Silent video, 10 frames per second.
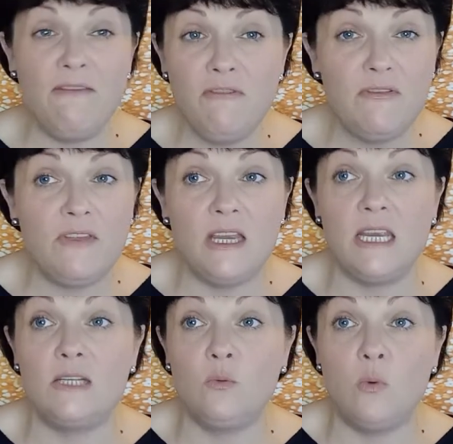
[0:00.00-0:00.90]
everything
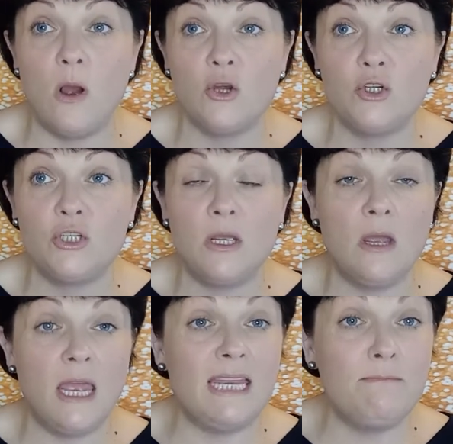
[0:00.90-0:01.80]
is washed
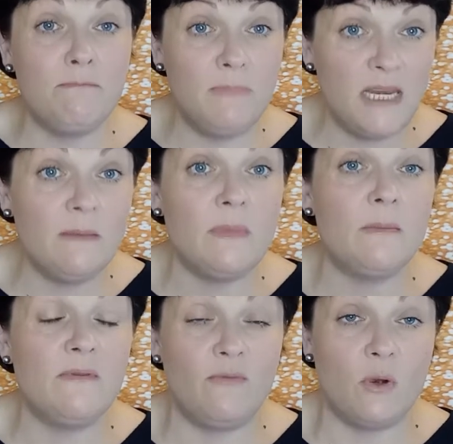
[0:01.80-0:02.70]
at
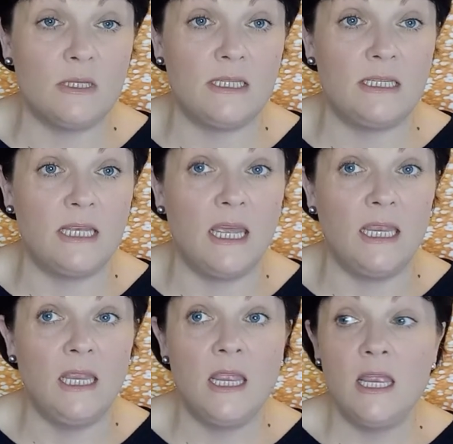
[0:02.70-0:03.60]
minimum of once a
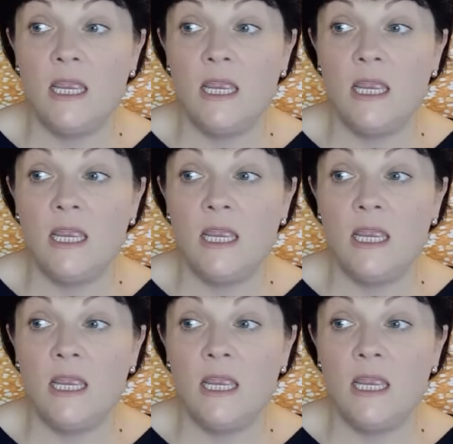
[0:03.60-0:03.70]
day,